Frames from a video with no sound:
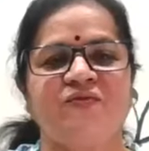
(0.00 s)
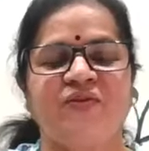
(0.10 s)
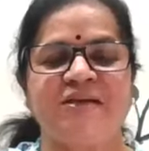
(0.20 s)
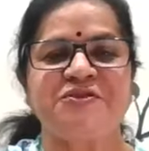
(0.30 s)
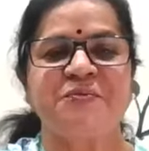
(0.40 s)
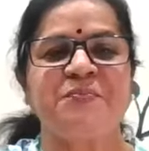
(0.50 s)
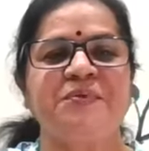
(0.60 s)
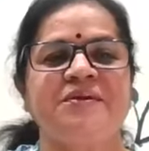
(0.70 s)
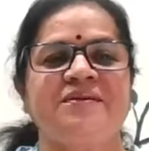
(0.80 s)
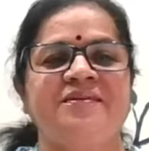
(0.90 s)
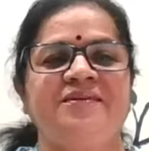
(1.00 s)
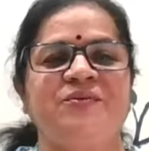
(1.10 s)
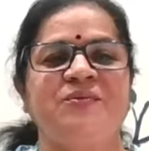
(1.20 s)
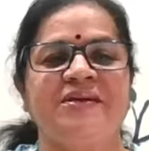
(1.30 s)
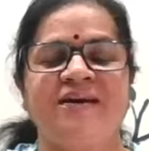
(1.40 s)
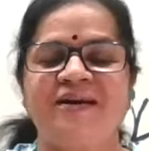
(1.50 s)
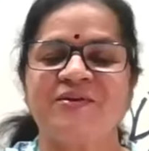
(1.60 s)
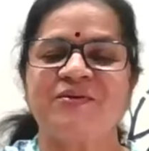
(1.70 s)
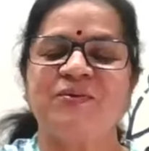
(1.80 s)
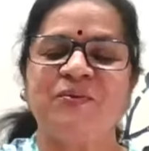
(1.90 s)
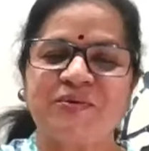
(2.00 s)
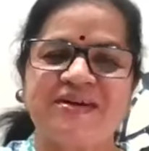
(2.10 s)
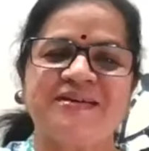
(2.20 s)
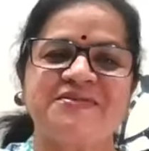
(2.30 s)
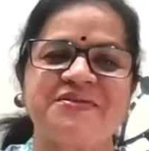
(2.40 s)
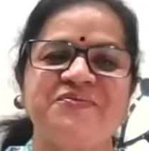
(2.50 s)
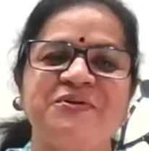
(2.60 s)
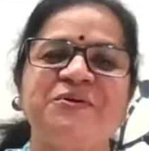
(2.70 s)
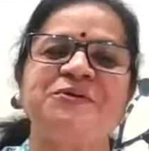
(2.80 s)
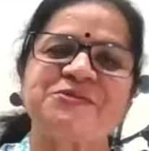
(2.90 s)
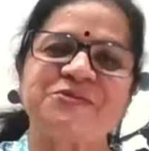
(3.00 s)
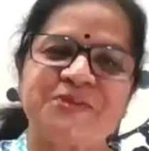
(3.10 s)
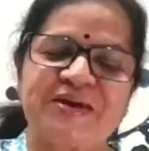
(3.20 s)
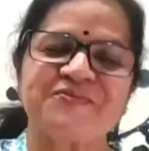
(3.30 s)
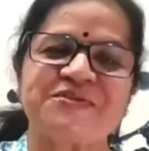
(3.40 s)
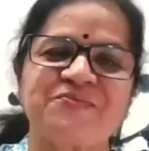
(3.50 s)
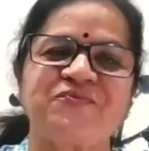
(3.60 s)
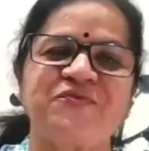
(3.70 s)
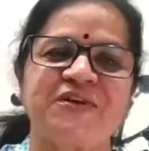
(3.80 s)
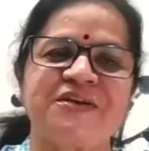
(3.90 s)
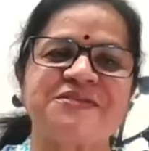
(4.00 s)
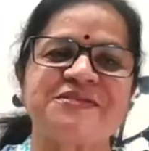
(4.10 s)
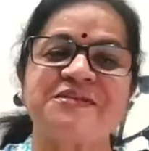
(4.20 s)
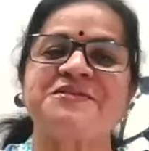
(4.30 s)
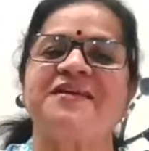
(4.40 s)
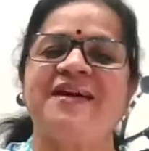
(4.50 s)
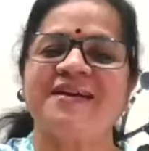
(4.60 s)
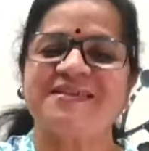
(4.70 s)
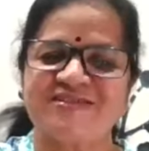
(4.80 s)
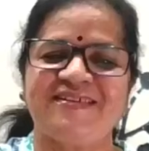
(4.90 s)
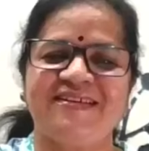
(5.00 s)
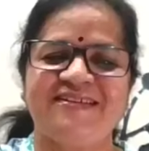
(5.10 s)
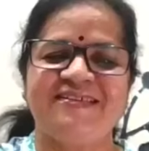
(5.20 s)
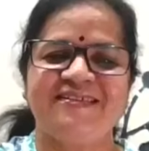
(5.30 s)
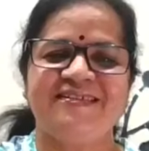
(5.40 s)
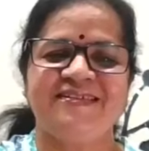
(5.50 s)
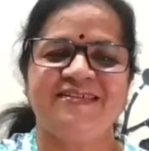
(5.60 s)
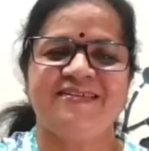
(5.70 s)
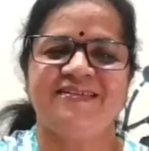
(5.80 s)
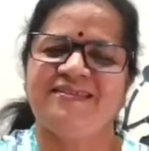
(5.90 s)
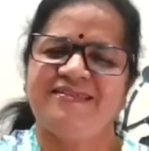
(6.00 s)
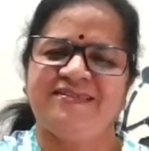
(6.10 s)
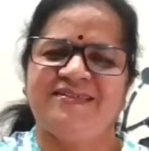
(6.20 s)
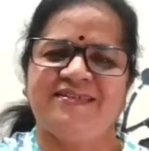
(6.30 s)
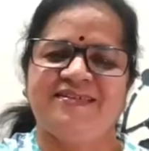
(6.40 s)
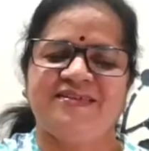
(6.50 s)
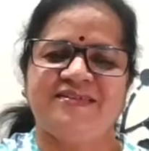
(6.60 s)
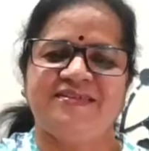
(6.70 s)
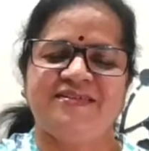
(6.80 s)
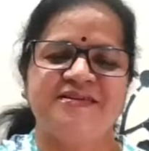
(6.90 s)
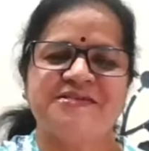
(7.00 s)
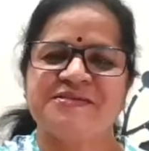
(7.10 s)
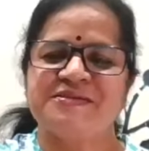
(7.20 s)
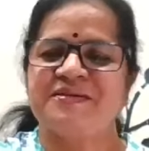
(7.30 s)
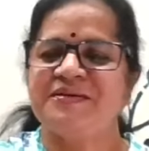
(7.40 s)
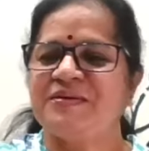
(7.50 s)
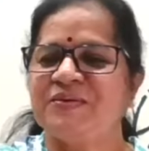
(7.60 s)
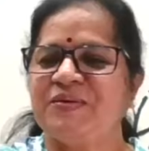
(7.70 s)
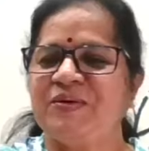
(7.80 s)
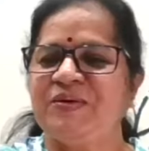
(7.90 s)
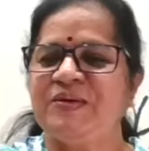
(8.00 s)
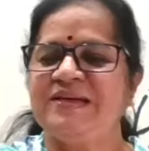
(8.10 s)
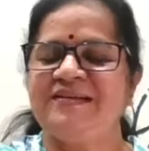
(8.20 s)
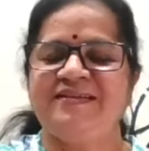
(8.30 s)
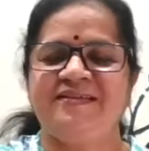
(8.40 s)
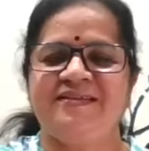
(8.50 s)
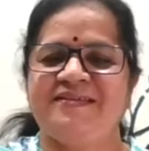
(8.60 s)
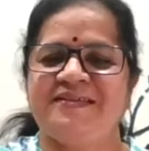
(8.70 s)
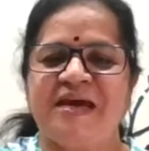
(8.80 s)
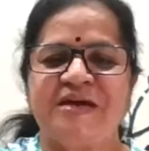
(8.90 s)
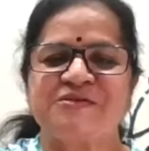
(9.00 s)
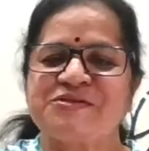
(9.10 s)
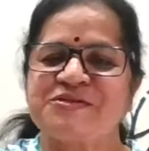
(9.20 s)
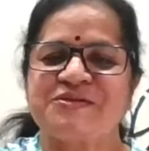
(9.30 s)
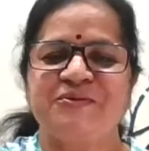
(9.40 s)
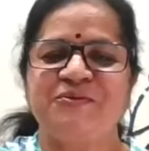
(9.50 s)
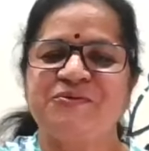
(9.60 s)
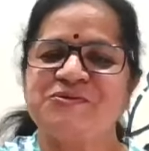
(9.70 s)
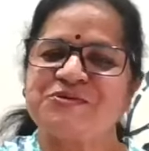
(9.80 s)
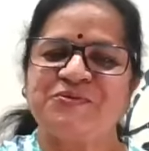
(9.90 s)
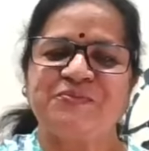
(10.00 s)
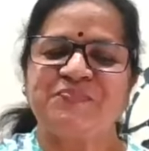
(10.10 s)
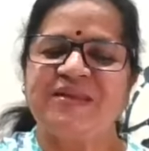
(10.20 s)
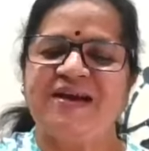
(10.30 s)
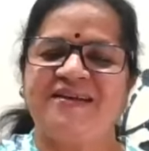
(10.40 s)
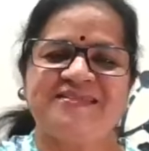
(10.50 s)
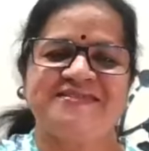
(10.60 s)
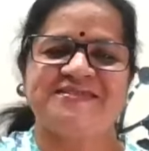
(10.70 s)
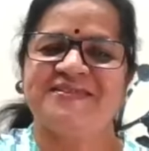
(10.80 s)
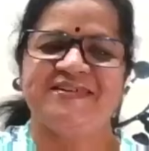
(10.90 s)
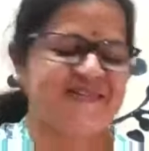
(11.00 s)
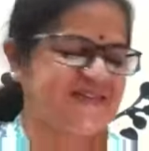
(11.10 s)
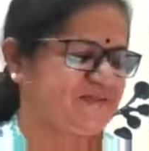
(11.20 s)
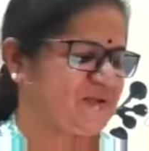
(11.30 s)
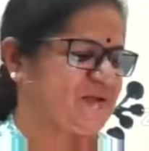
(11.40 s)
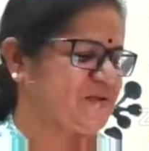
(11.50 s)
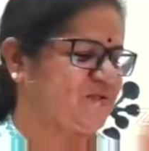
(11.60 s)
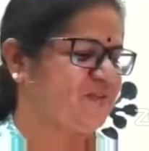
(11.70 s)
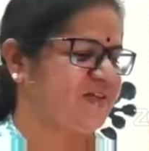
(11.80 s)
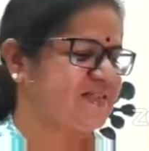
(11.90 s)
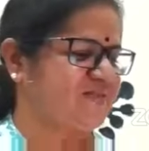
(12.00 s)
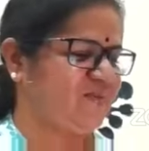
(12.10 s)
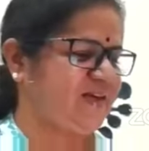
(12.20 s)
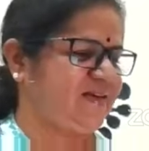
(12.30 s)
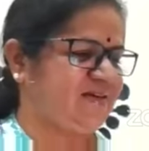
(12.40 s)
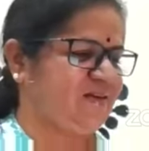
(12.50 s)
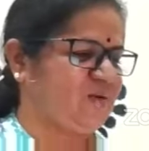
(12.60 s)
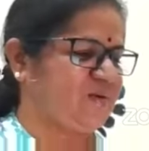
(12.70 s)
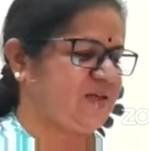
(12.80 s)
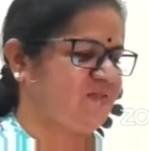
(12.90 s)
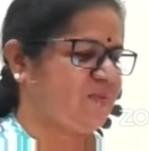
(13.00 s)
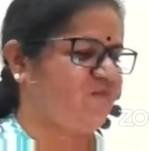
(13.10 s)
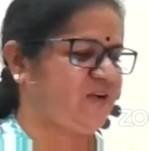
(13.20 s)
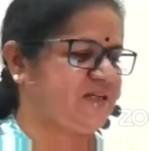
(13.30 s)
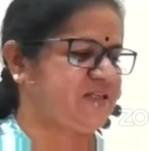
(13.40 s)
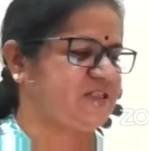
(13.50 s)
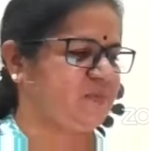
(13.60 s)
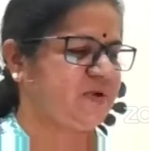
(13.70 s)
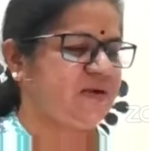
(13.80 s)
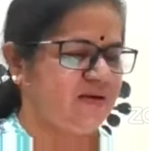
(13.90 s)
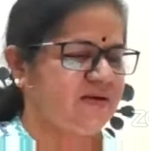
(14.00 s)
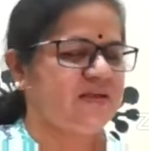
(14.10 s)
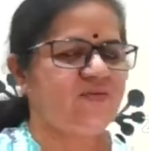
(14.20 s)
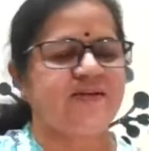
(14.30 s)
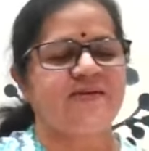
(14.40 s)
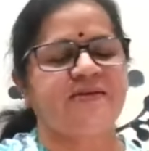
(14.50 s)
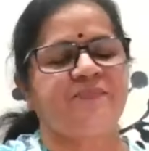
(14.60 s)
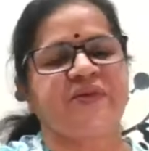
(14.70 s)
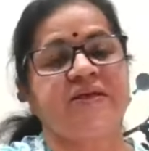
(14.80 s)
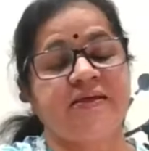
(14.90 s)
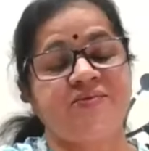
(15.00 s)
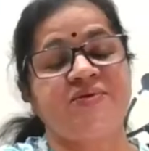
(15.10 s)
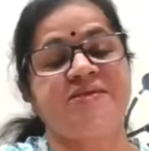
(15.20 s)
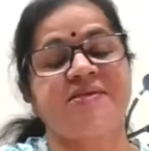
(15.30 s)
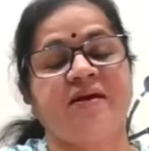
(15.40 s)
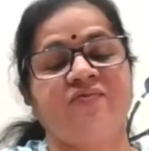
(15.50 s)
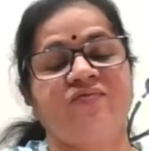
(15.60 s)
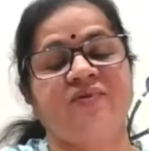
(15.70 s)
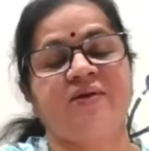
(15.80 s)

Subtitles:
friendship in, you know, in our own country, we also have some friends internationally. Yeah, it is, you know, all thanks goes to our internet. Because of this, we, you know, develop friendship. Even the countries have